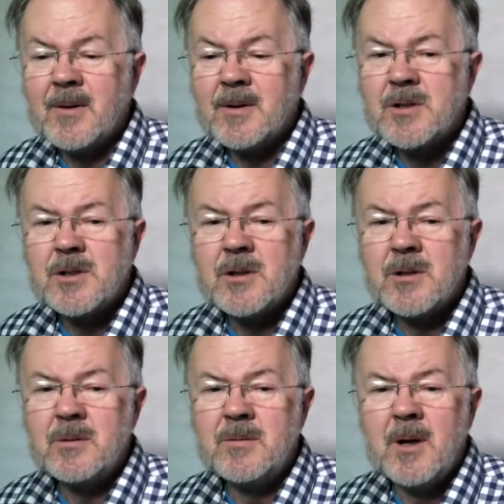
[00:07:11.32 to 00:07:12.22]
to
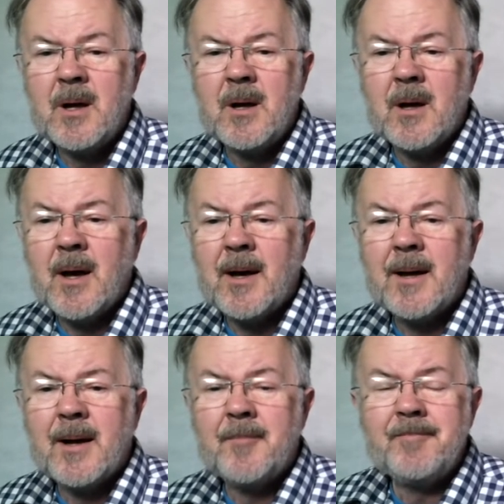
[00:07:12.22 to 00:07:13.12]
do,
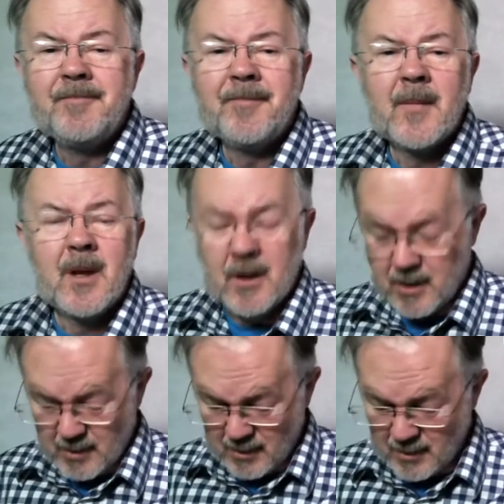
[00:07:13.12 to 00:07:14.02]

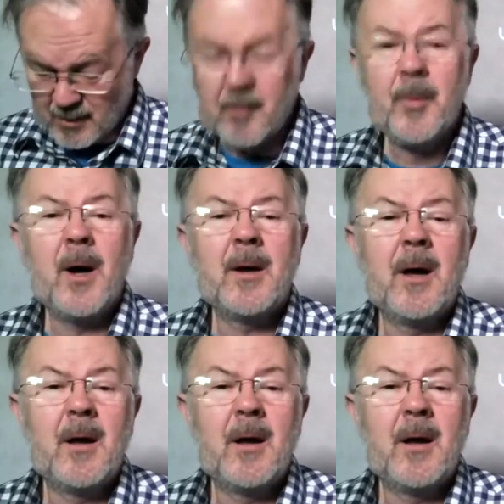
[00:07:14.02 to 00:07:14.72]
but